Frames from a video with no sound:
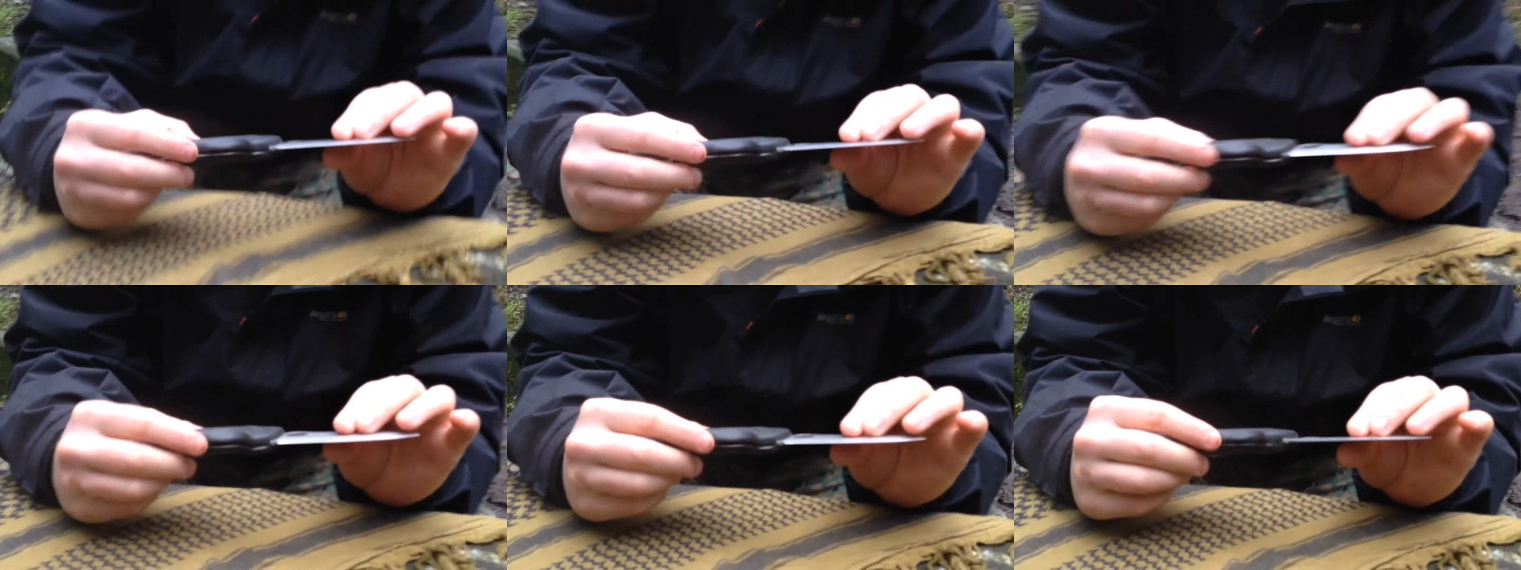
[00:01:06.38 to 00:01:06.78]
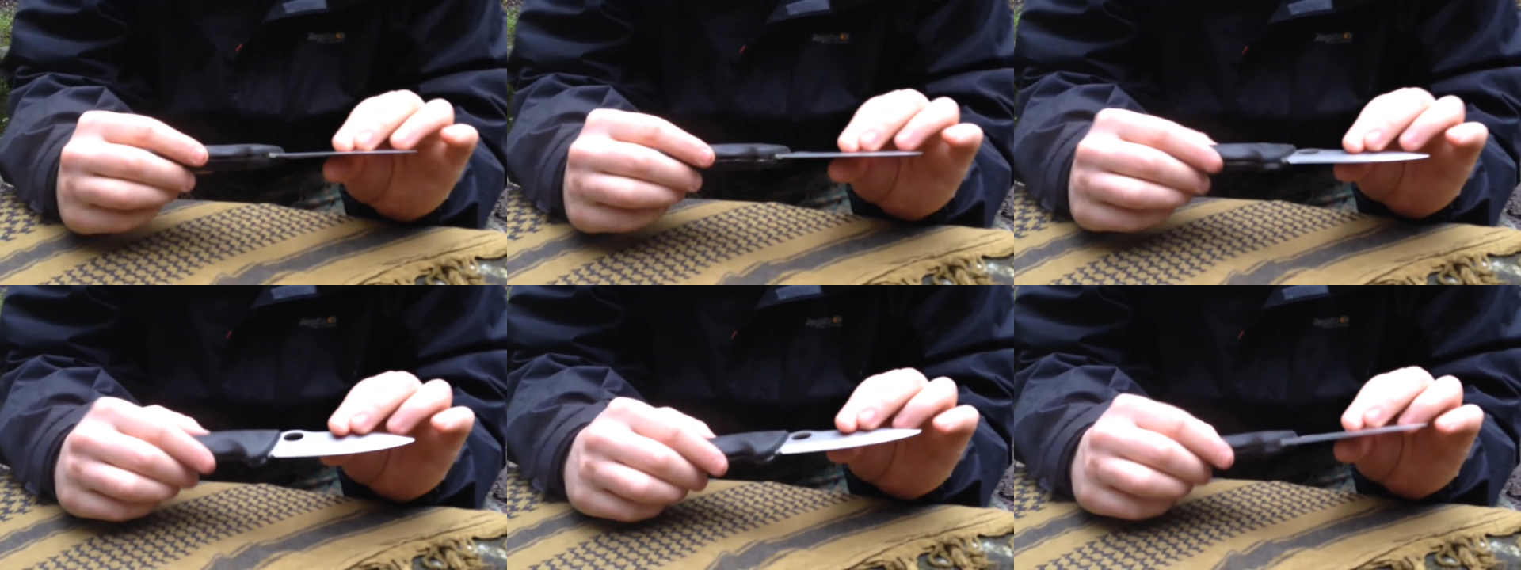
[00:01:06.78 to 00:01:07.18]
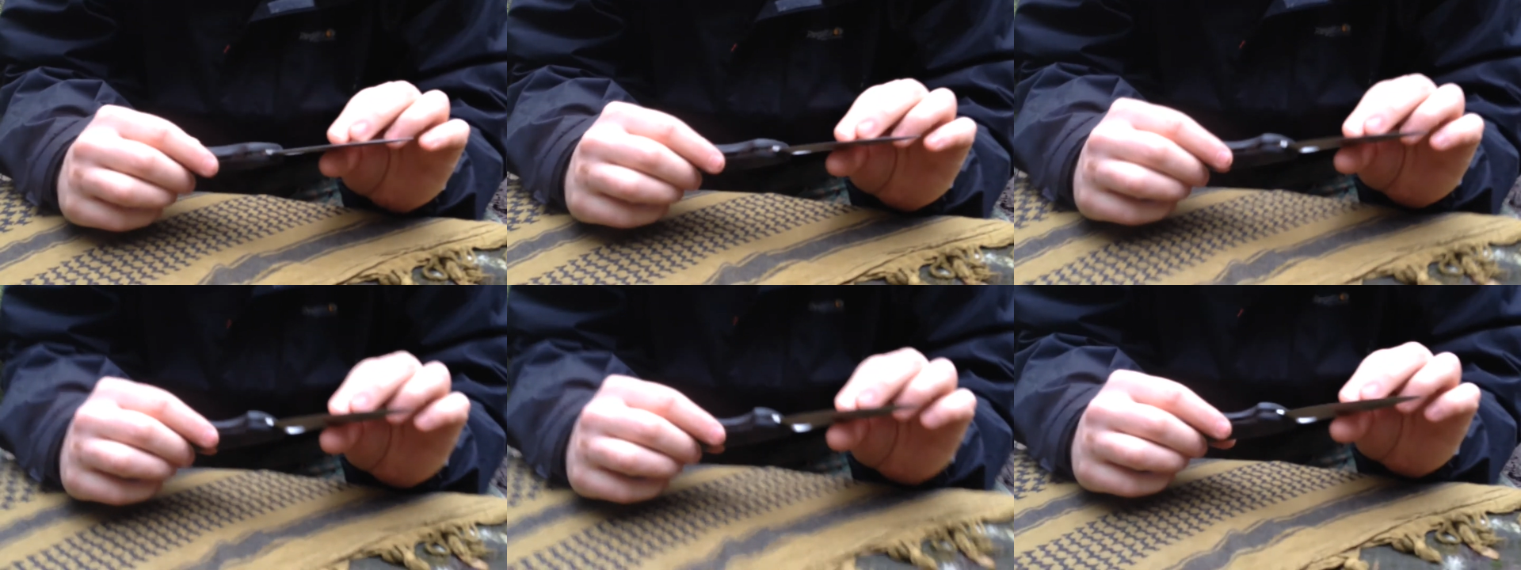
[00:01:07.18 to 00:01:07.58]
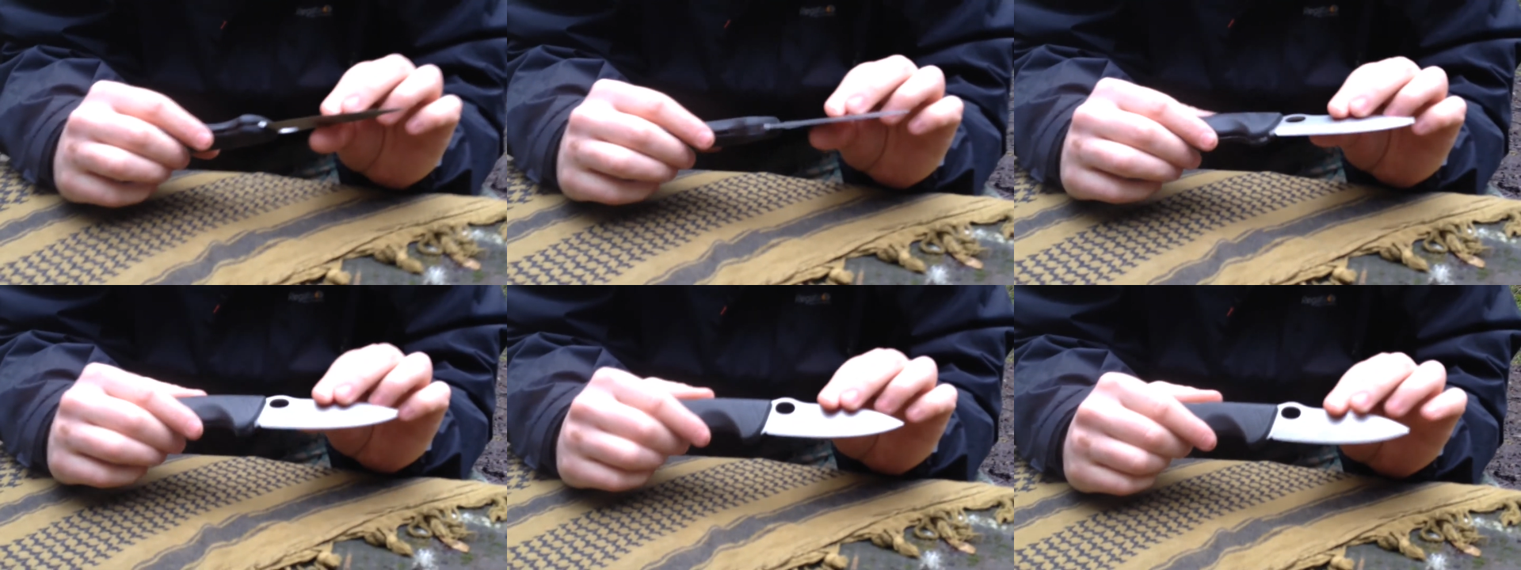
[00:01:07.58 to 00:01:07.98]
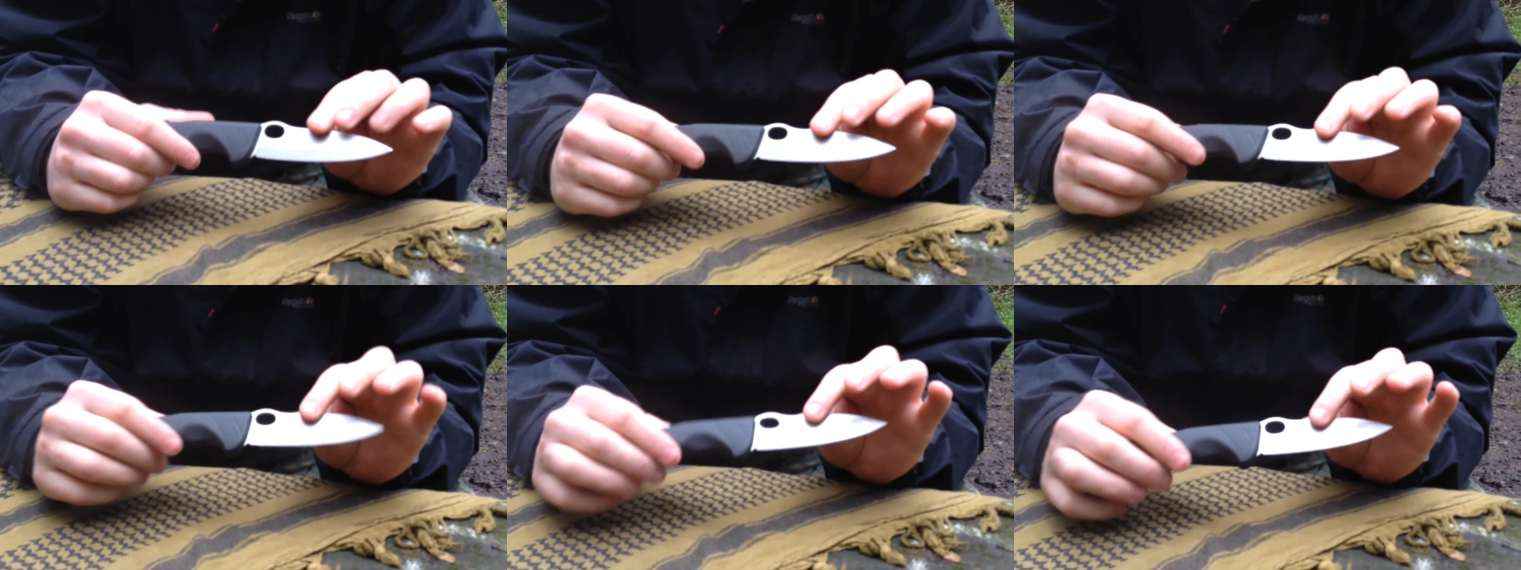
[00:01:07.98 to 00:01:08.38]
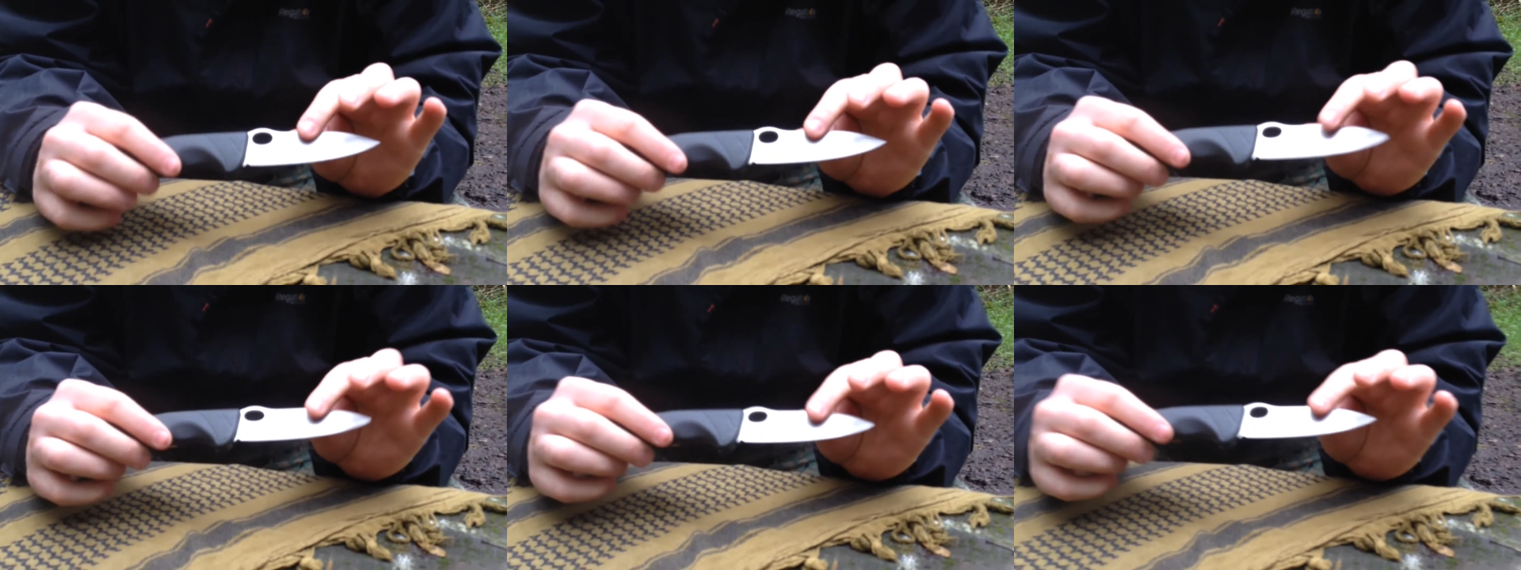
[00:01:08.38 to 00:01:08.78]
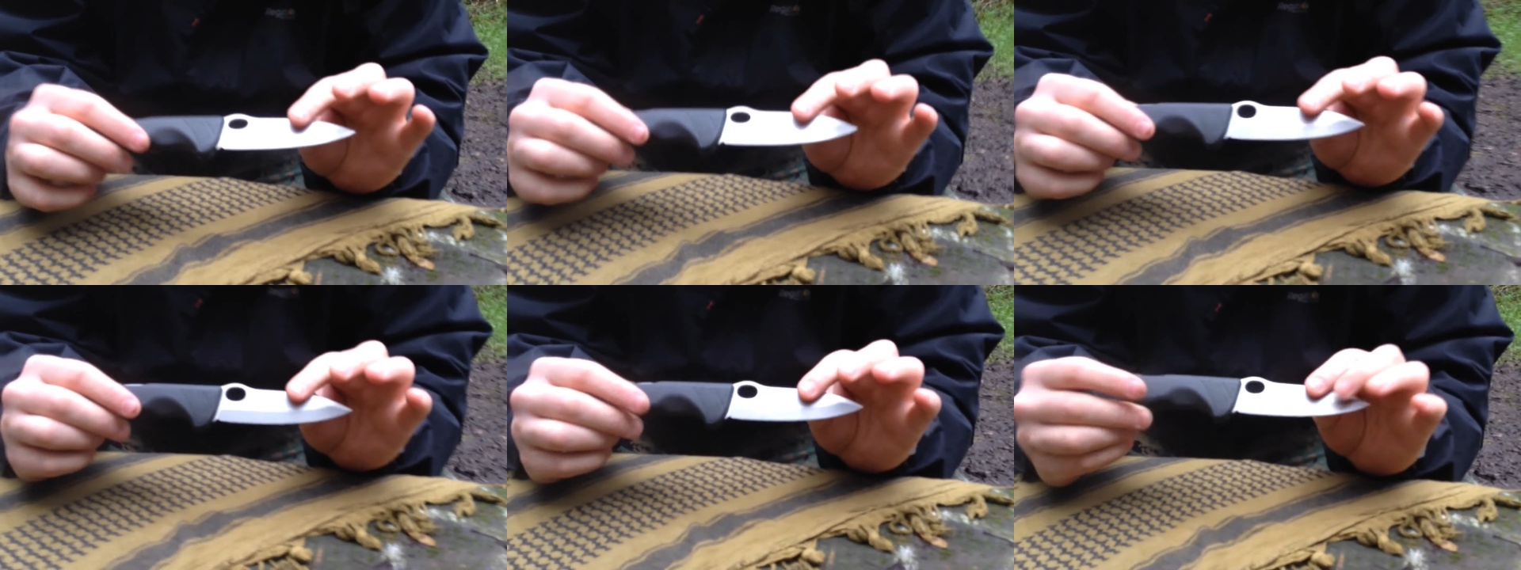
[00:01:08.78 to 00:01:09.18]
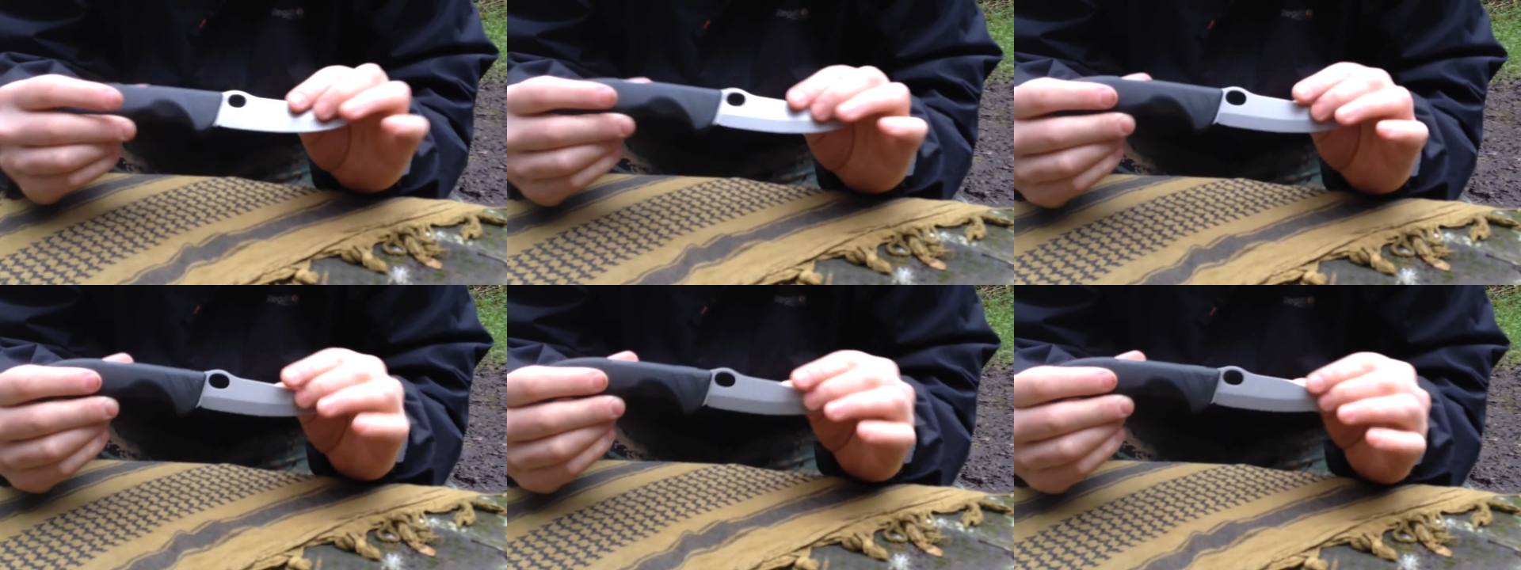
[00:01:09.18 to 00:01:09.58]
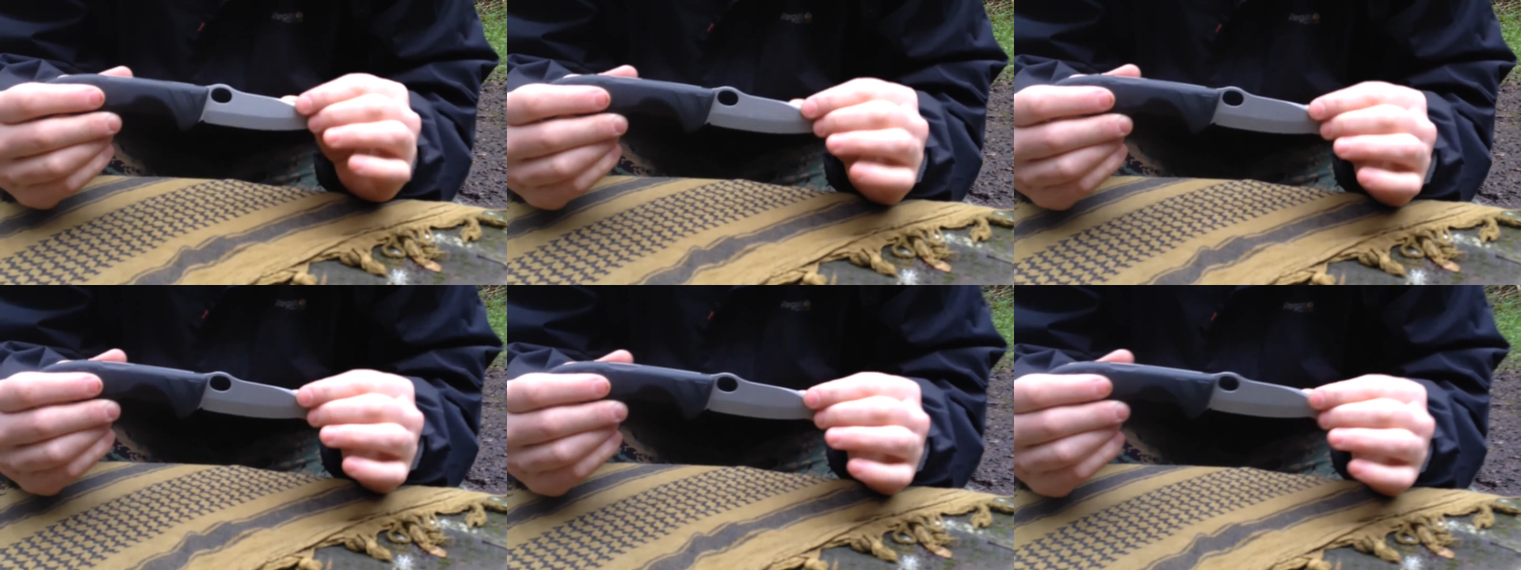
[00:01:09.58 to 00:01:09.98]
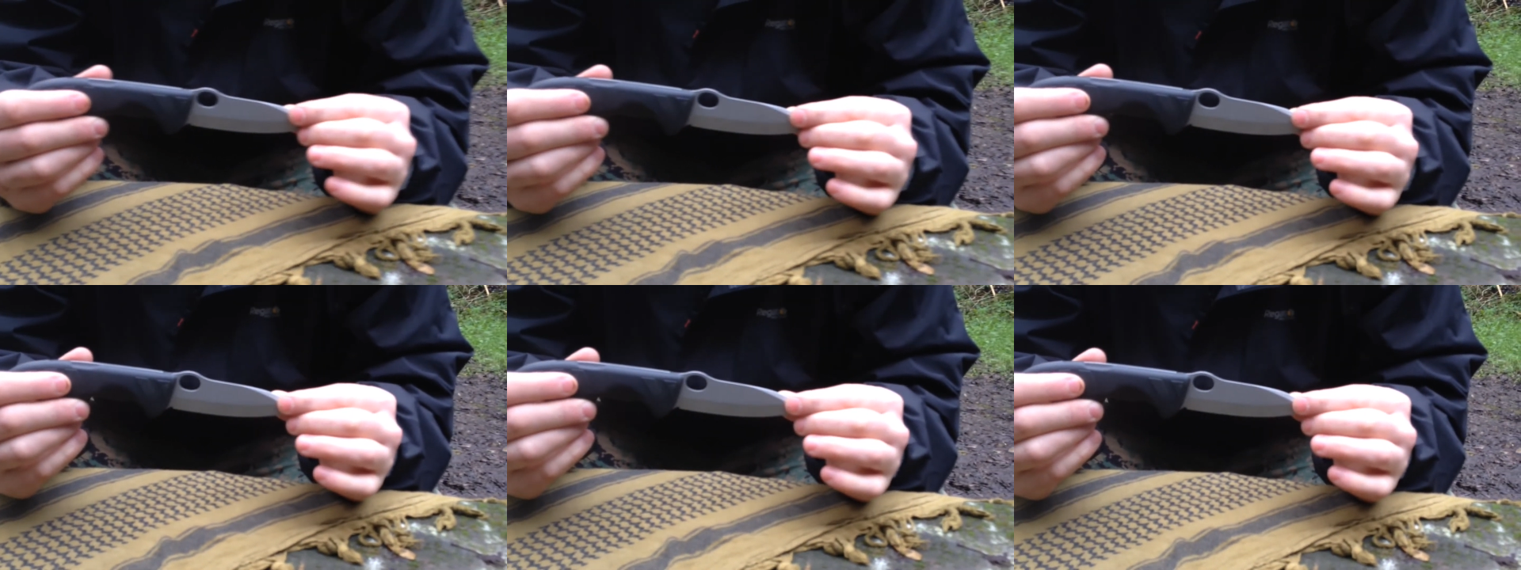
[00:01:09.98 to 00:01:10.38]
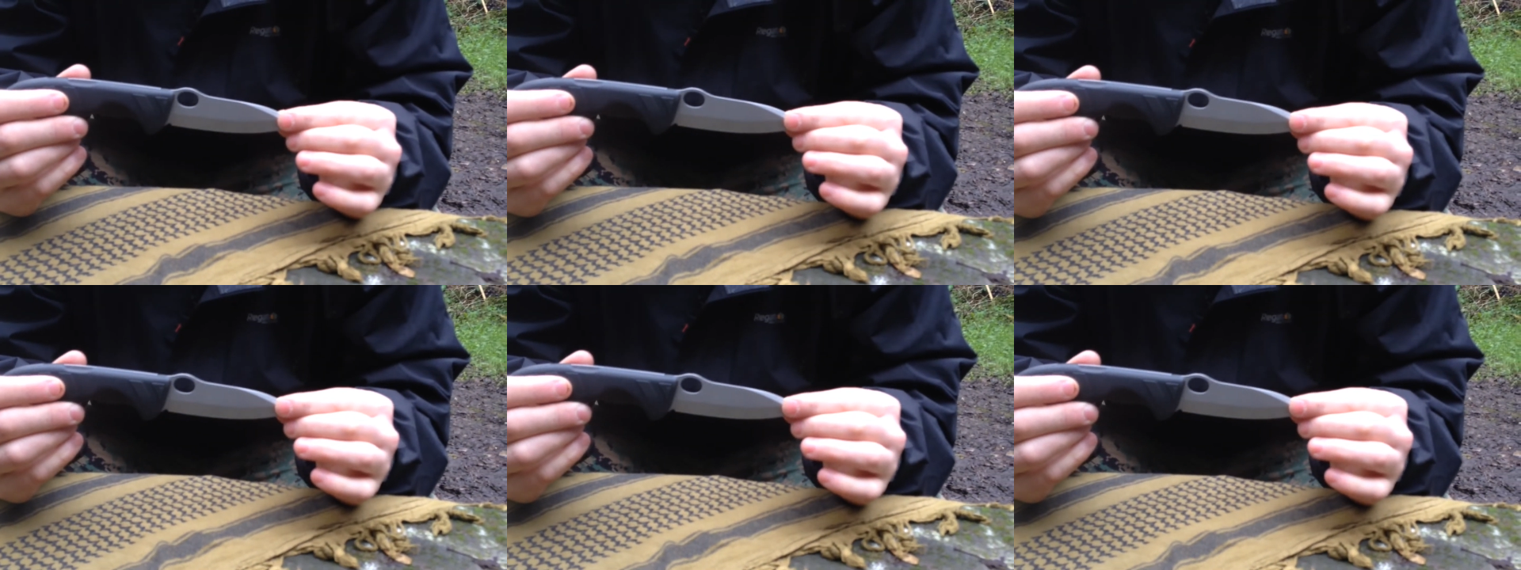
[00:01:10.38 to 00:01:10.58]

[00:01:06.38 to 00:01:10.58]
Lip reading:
No face is visible, so there are no lips to read.